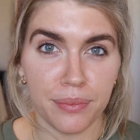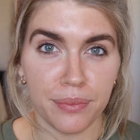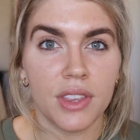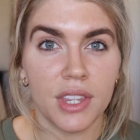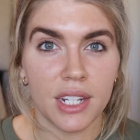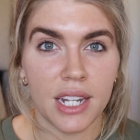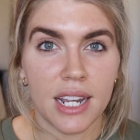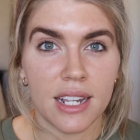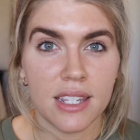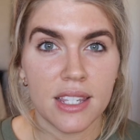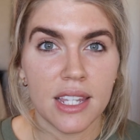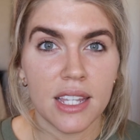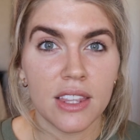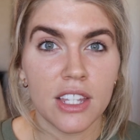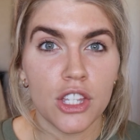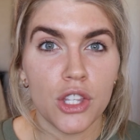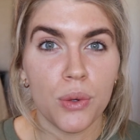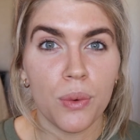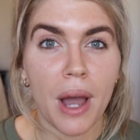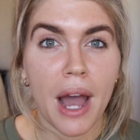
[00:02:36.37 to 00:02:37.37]
The next thing
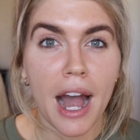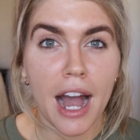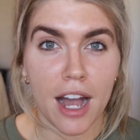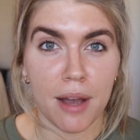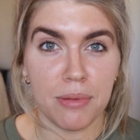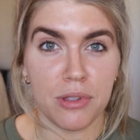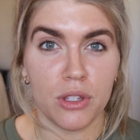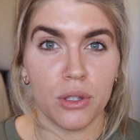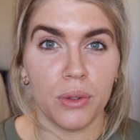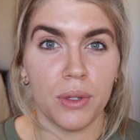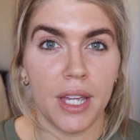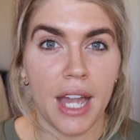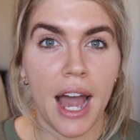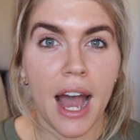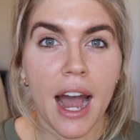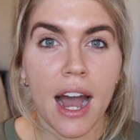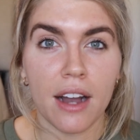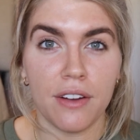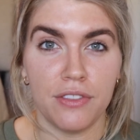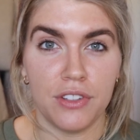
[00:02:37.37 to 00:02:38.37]
that you absolutely
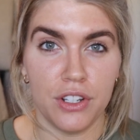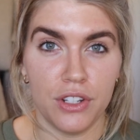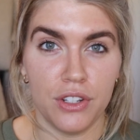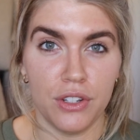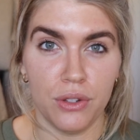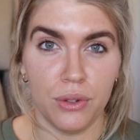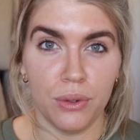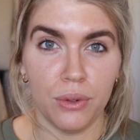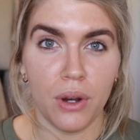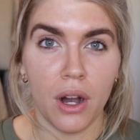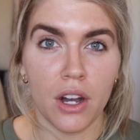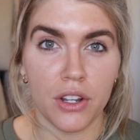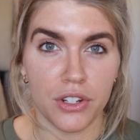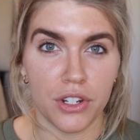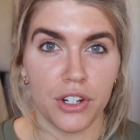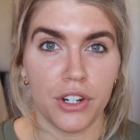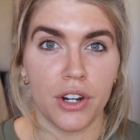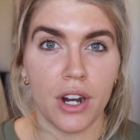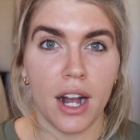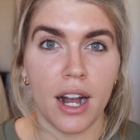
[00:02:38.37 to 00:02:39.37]
have to do under
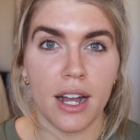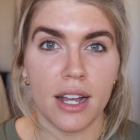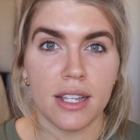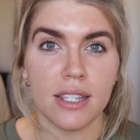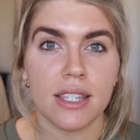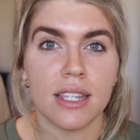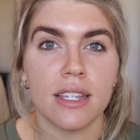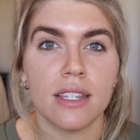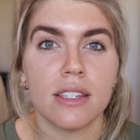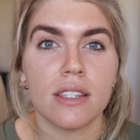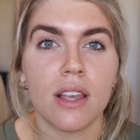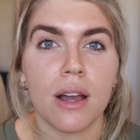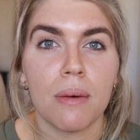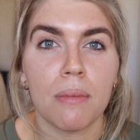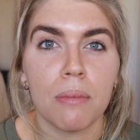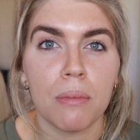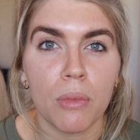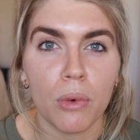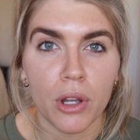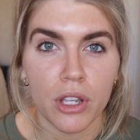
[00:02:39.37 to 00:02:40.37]
your eyes is
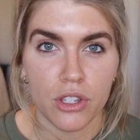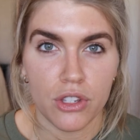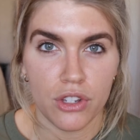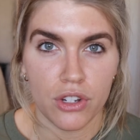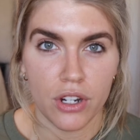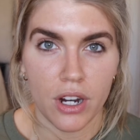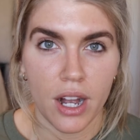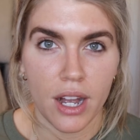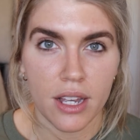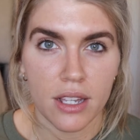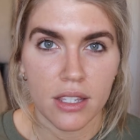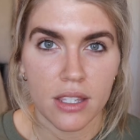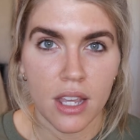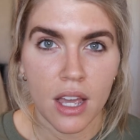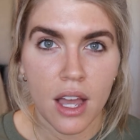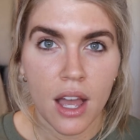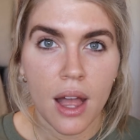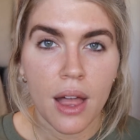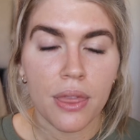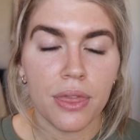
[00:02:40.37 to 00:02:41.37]
moisturize.
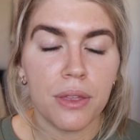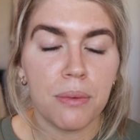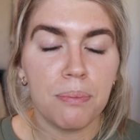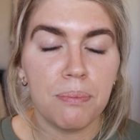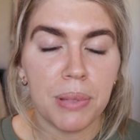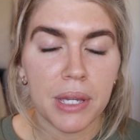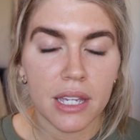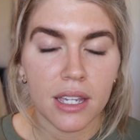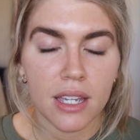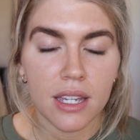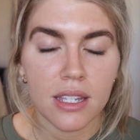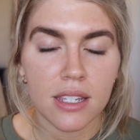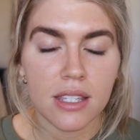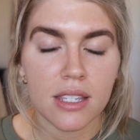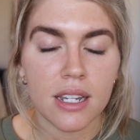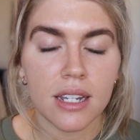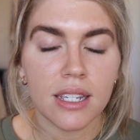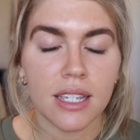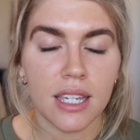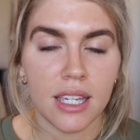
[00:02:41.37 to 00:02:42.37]
The biggest
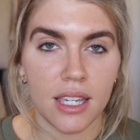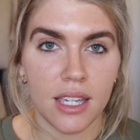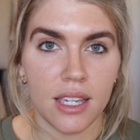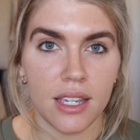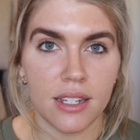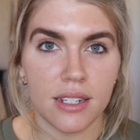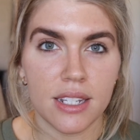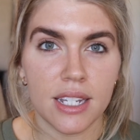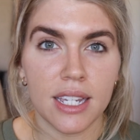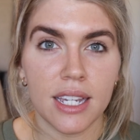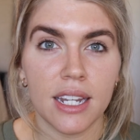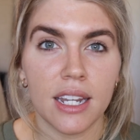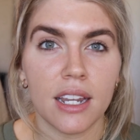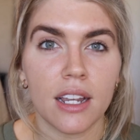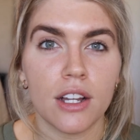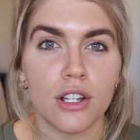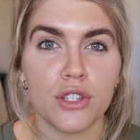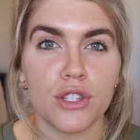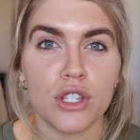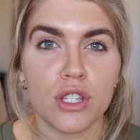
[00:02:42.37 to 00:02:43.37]
key to
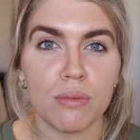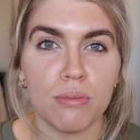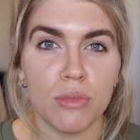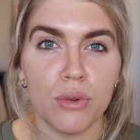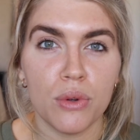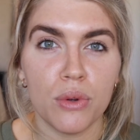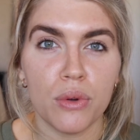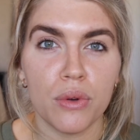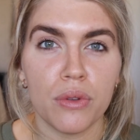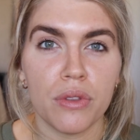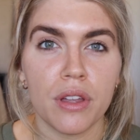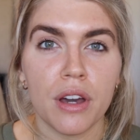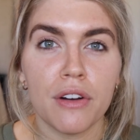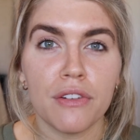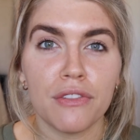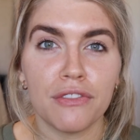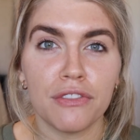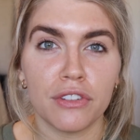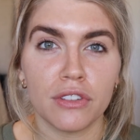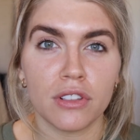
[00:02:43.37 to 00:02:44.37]
getting a smooth,
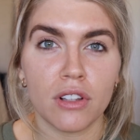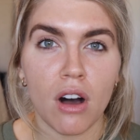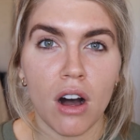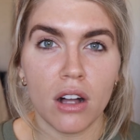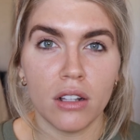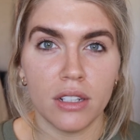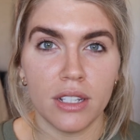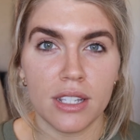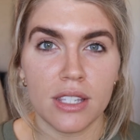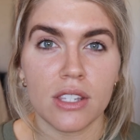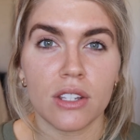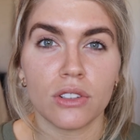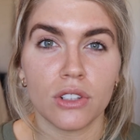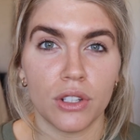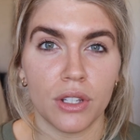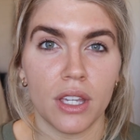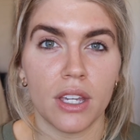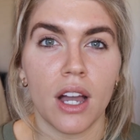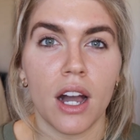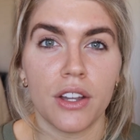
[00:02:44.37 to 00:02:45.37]
flawless
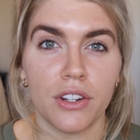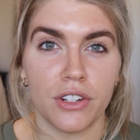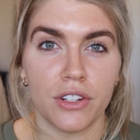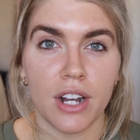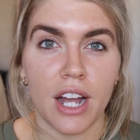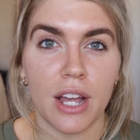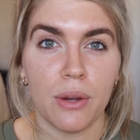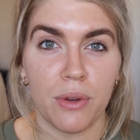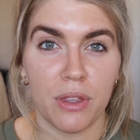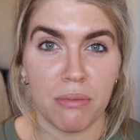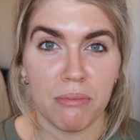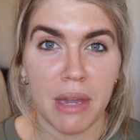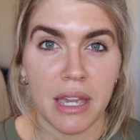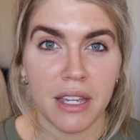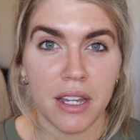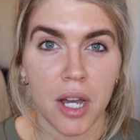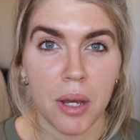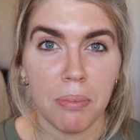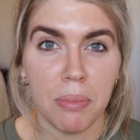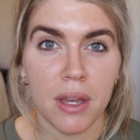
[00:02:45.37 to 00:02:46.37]
looking under eye with
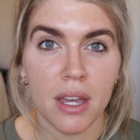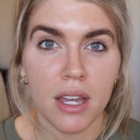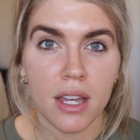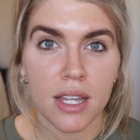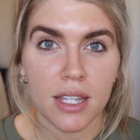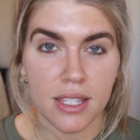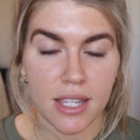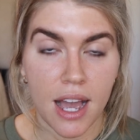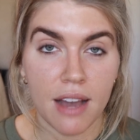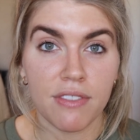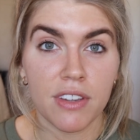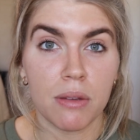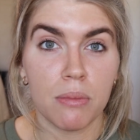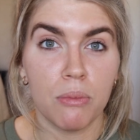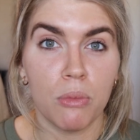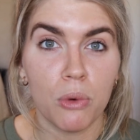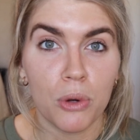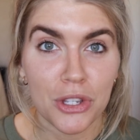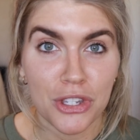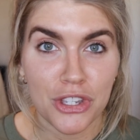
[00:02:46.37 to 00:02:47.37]
makeup is
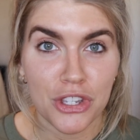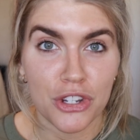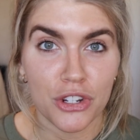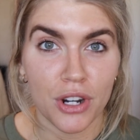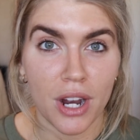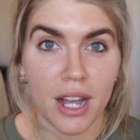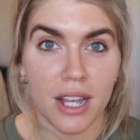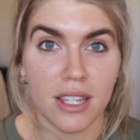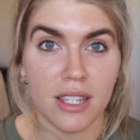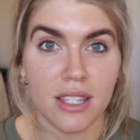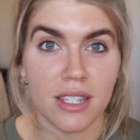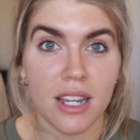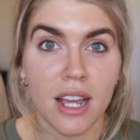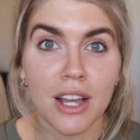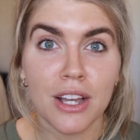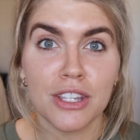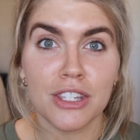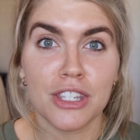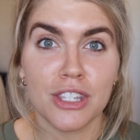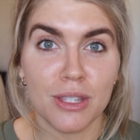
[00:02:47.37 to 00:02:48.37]
having moisturized,
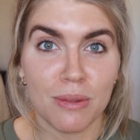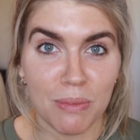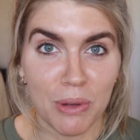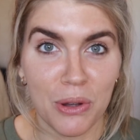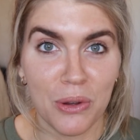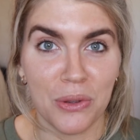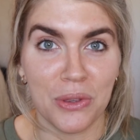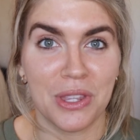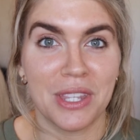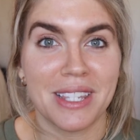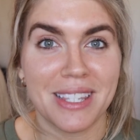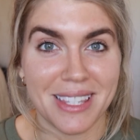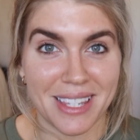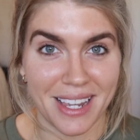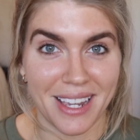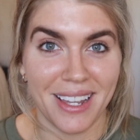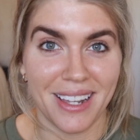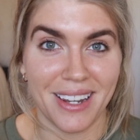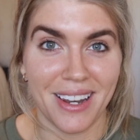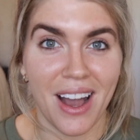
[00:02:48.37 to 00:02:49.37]
smooth
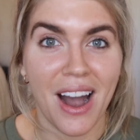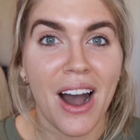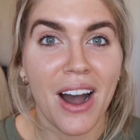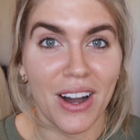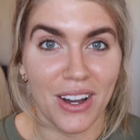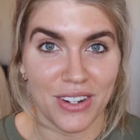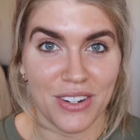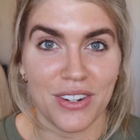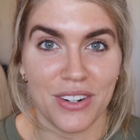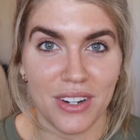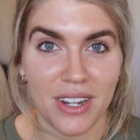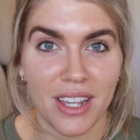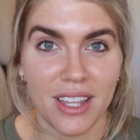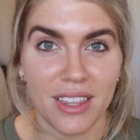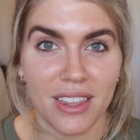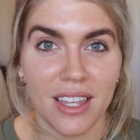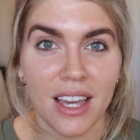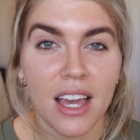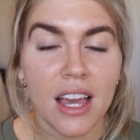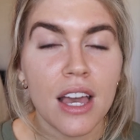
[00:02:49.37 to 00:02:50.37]
skin underneath.
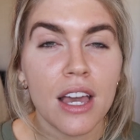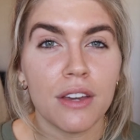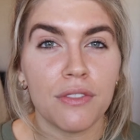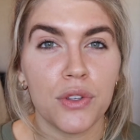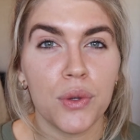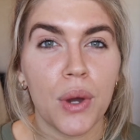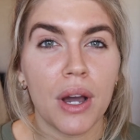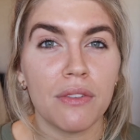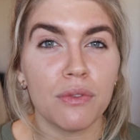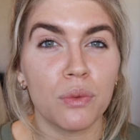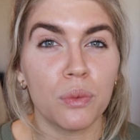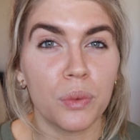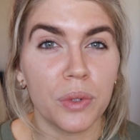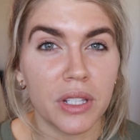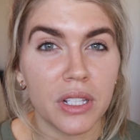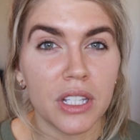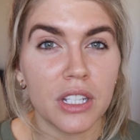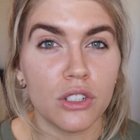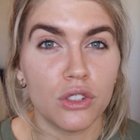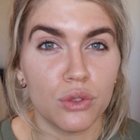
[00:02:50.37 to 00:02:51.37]
If you have
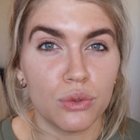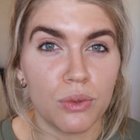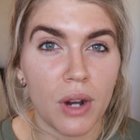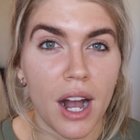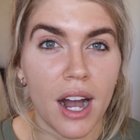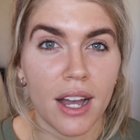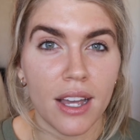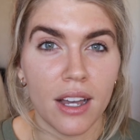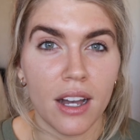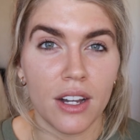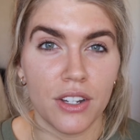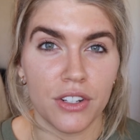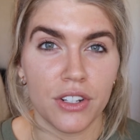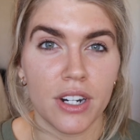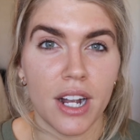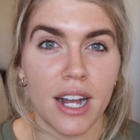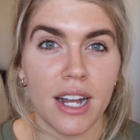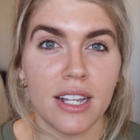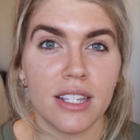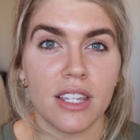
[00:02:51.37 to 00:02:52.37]
really dry under
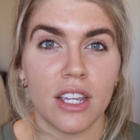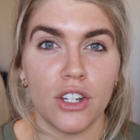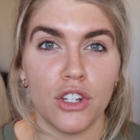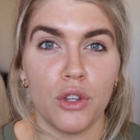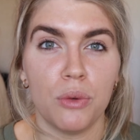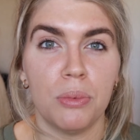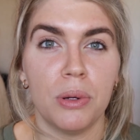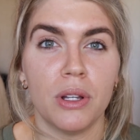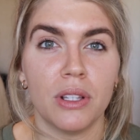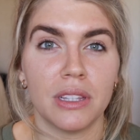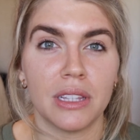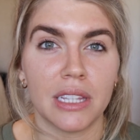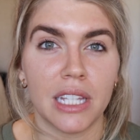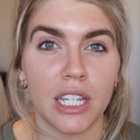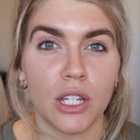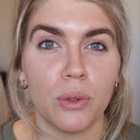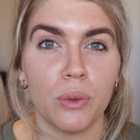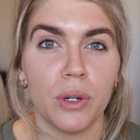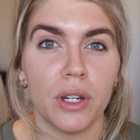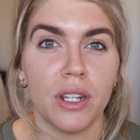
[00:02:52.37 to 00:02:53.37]
eyes and you put
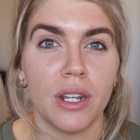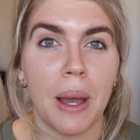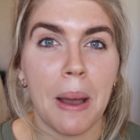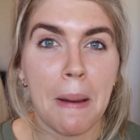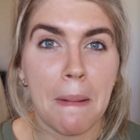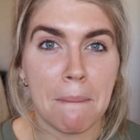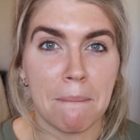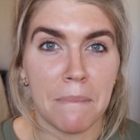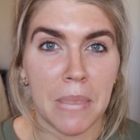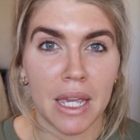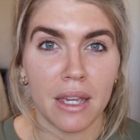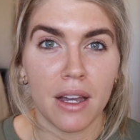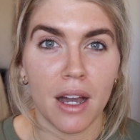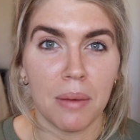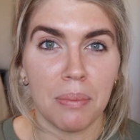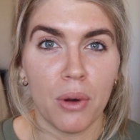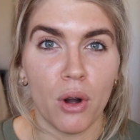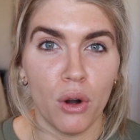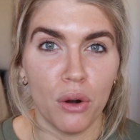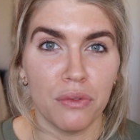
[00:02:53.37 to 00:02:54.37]
liquid
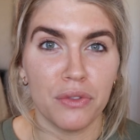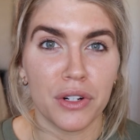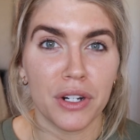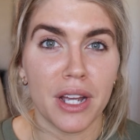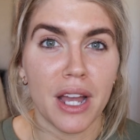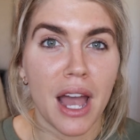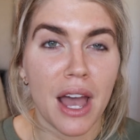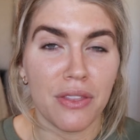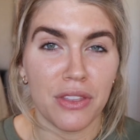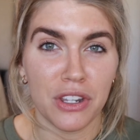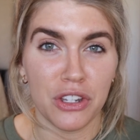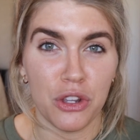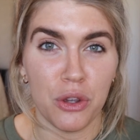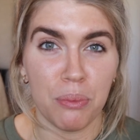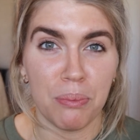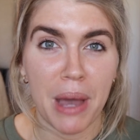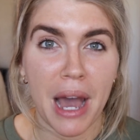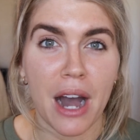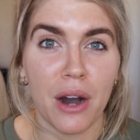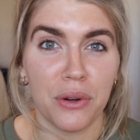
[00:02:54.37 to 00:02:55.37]
makeup over it and then you
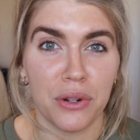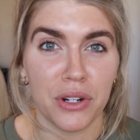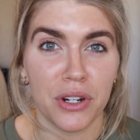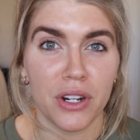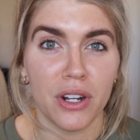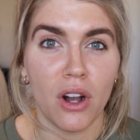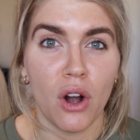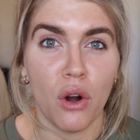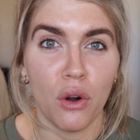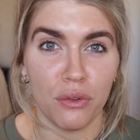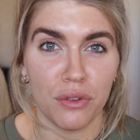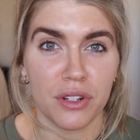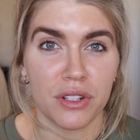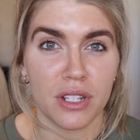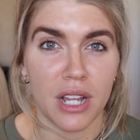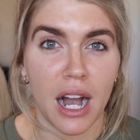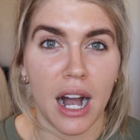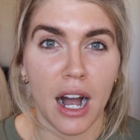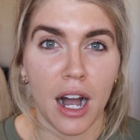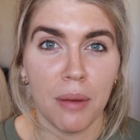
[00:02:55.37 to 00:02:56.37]
powder over
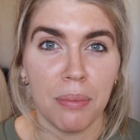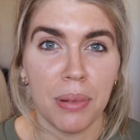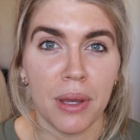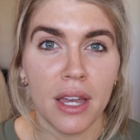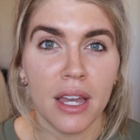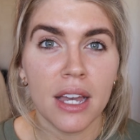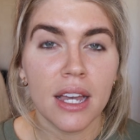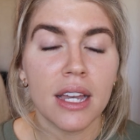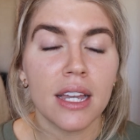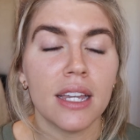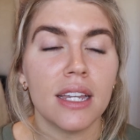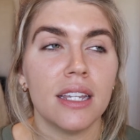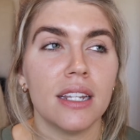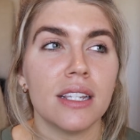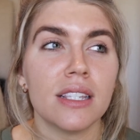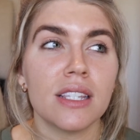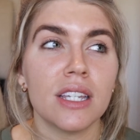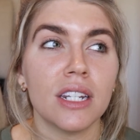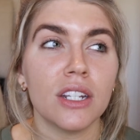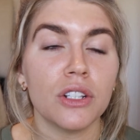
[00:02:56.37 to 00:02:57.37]
top, it
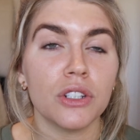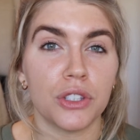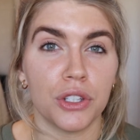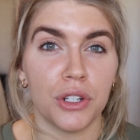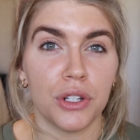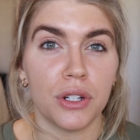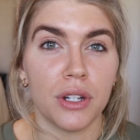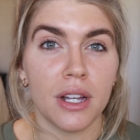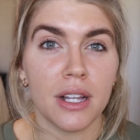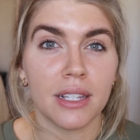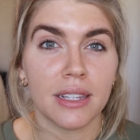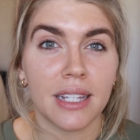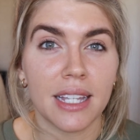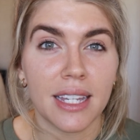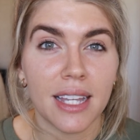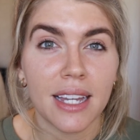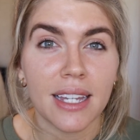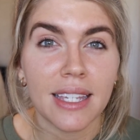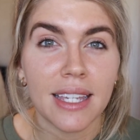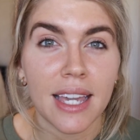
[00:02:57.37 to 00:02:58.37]
is gonna look
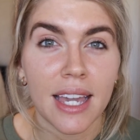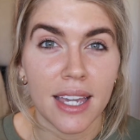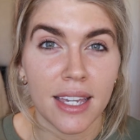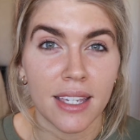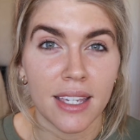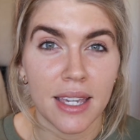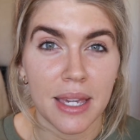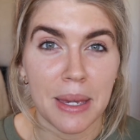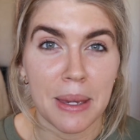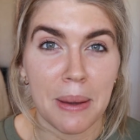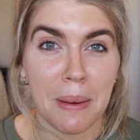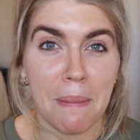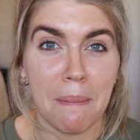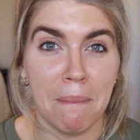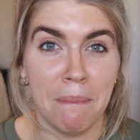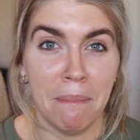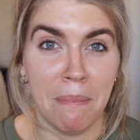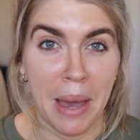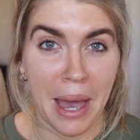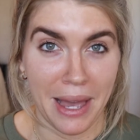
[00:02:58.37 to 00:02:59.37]
like a cakey
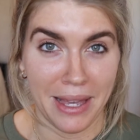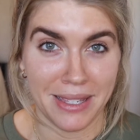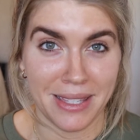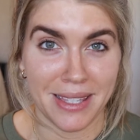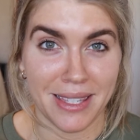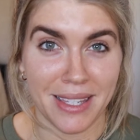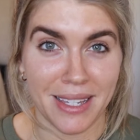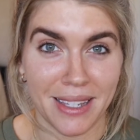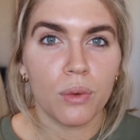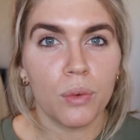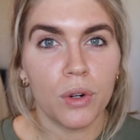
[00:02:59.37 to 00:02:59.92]
mess.